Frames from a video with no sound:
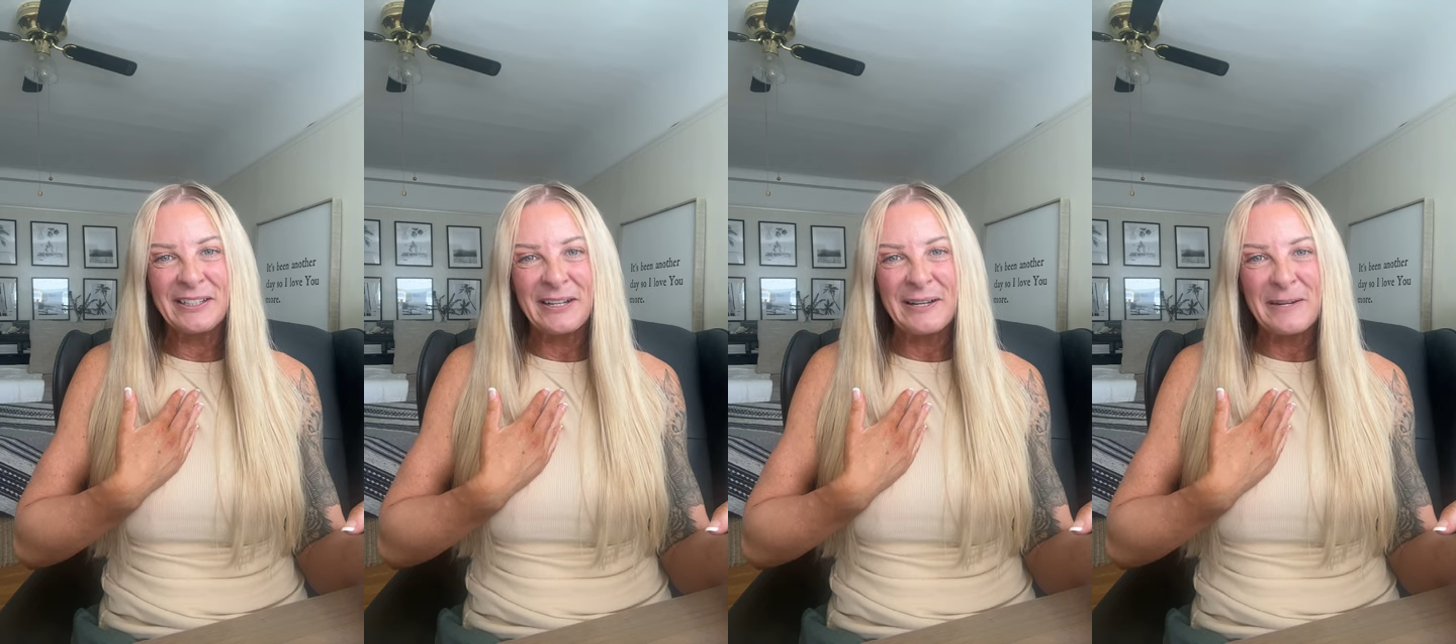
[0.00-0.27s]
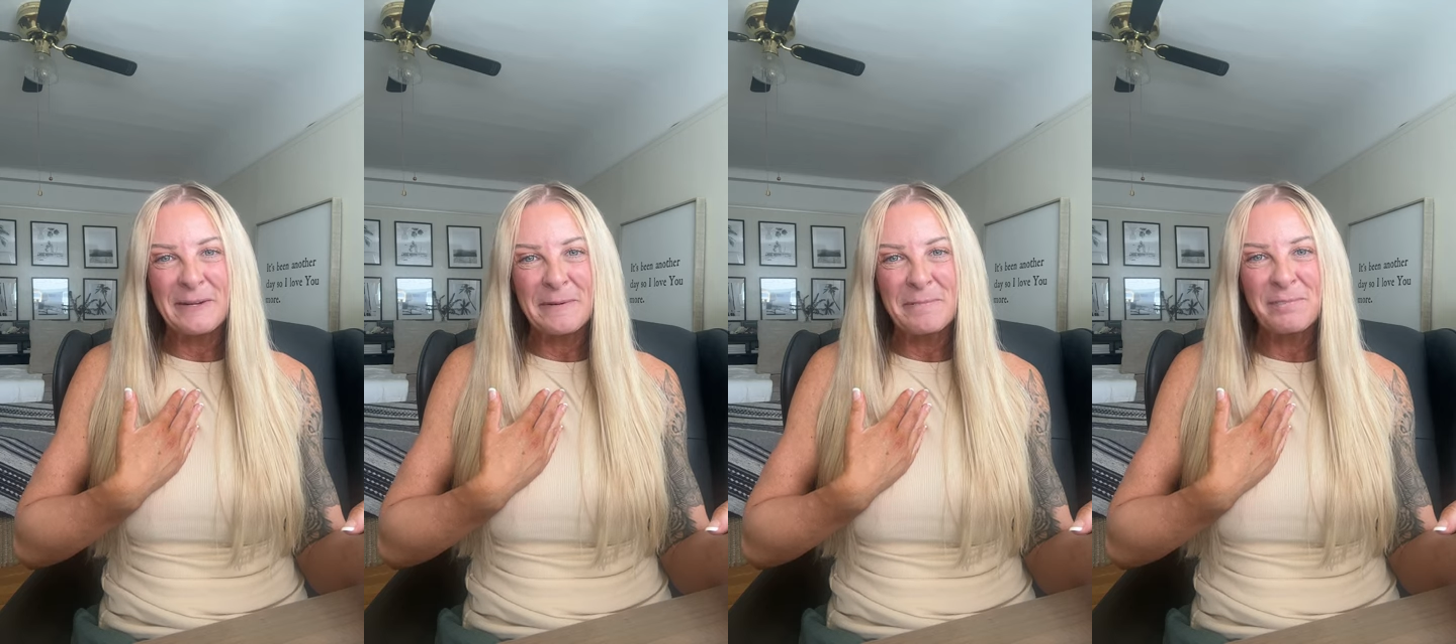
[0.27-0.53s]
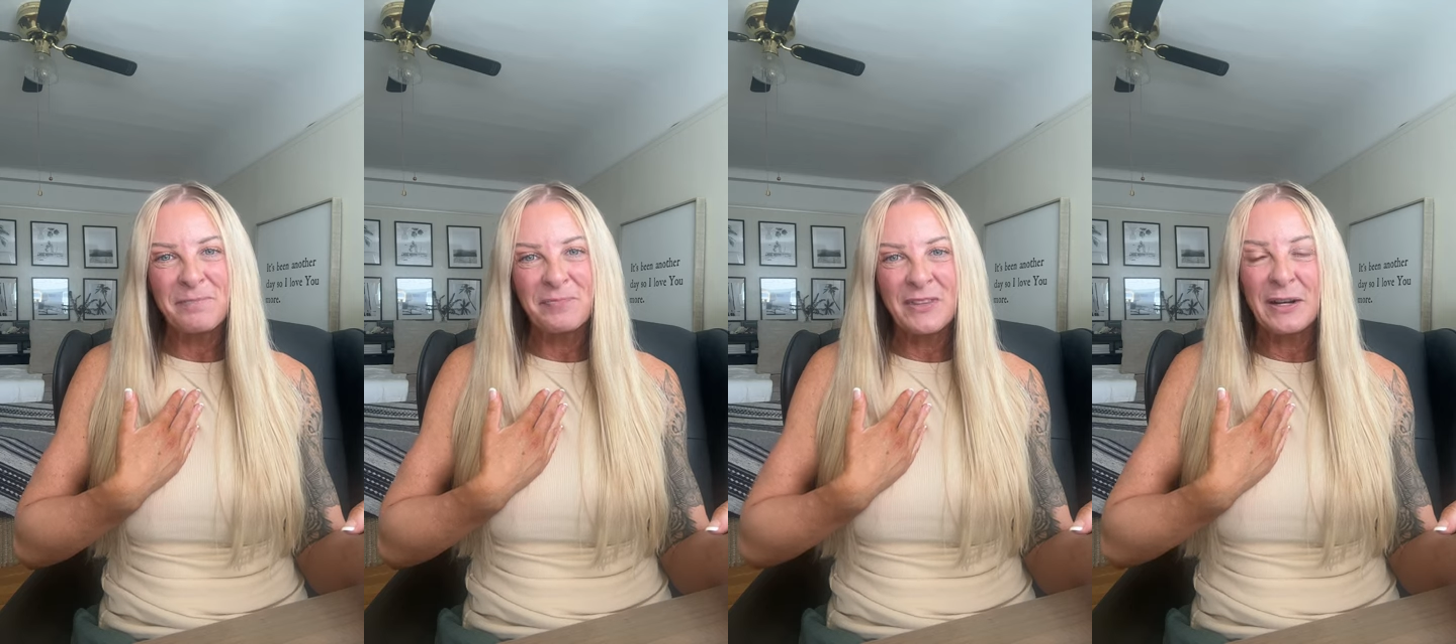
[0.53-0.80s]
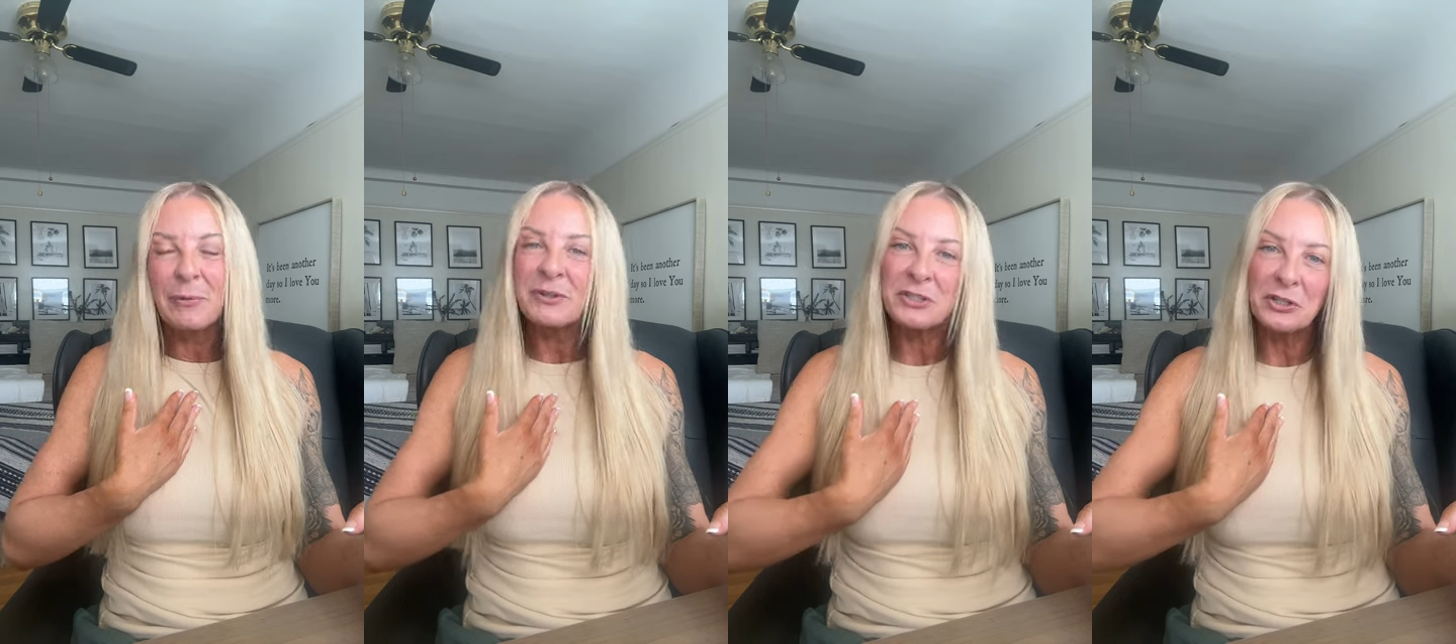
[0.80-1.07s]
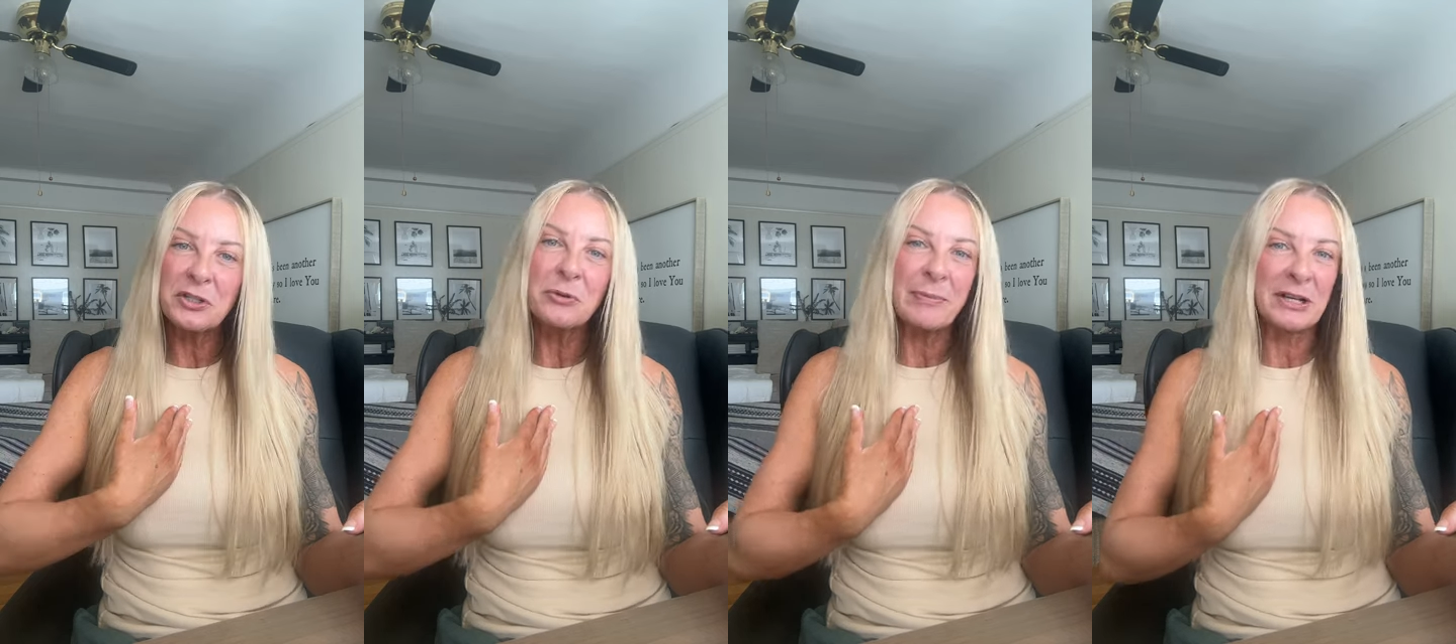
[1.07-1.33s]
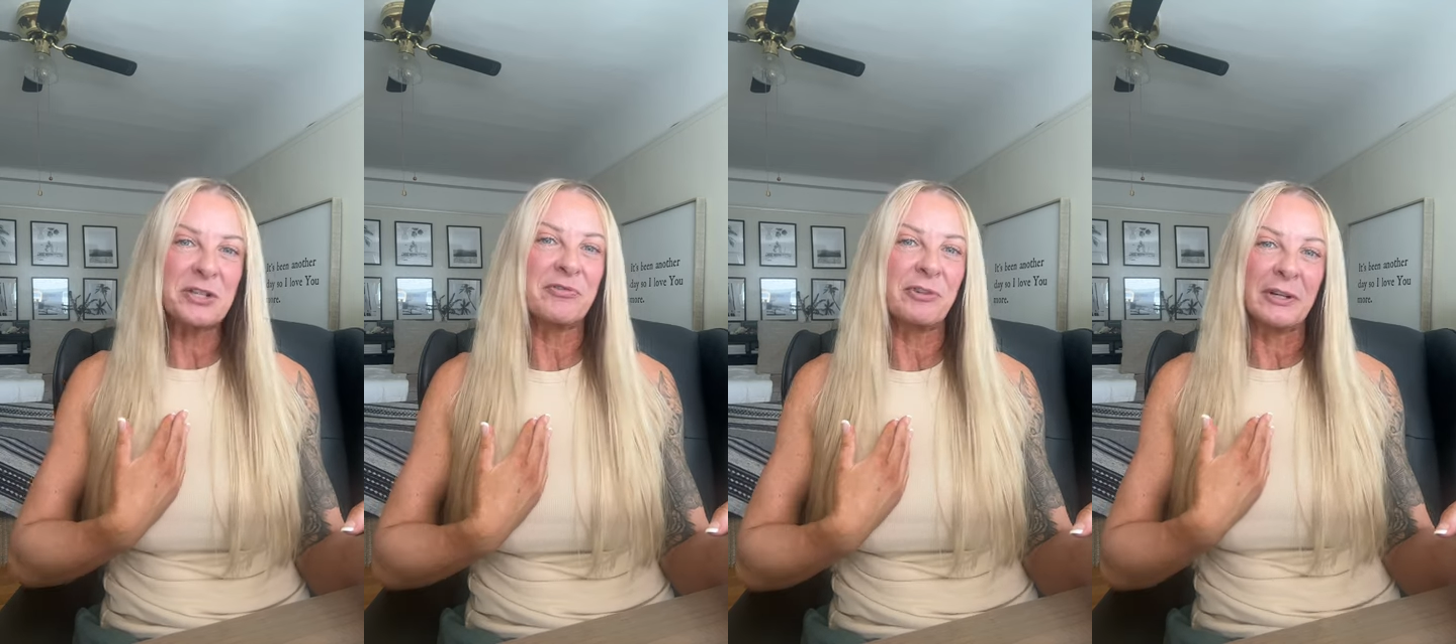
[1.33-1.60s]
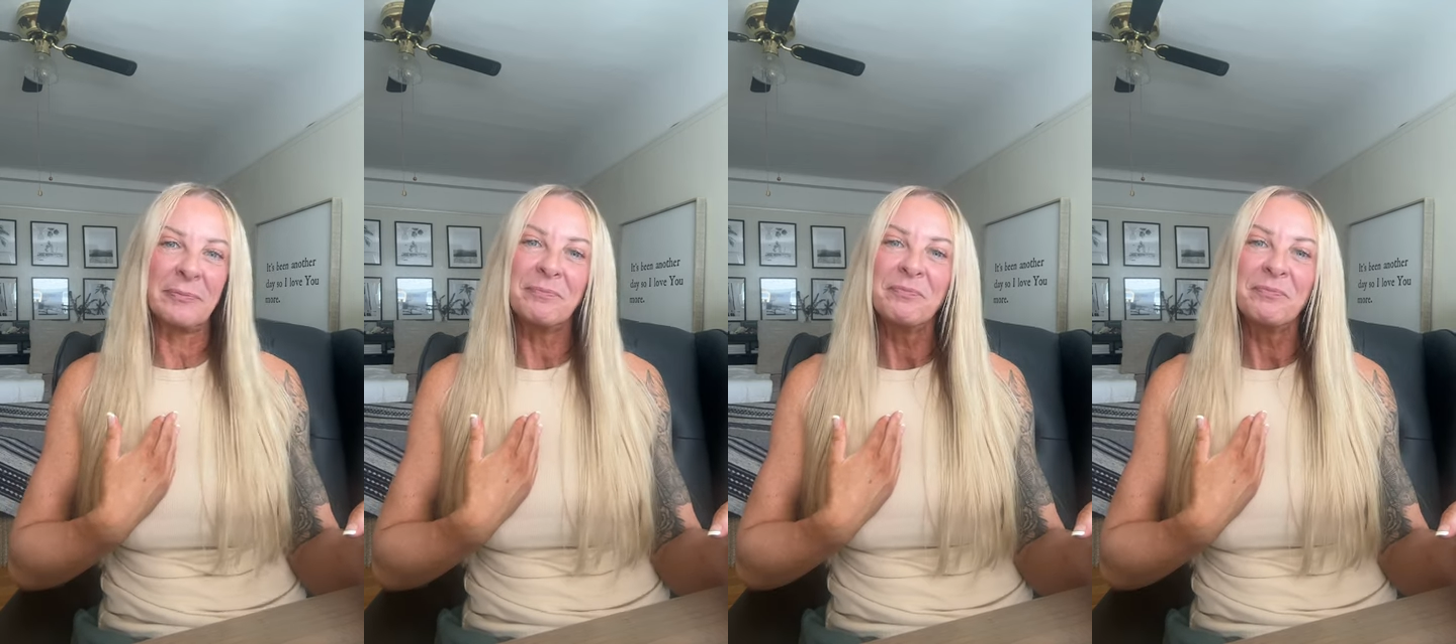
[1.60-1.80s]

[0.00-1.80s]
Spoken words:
that I wasn't too much for.